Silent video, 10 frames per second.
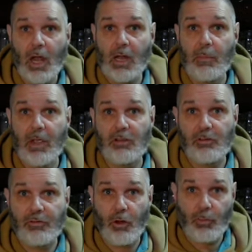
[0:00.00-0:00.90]
and it makes
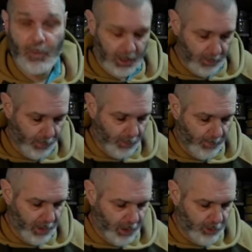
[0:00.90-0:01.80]
your phone make a,
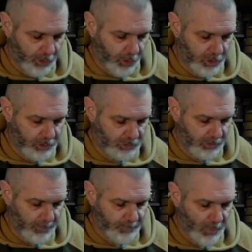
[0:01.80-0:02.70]
moment, a noise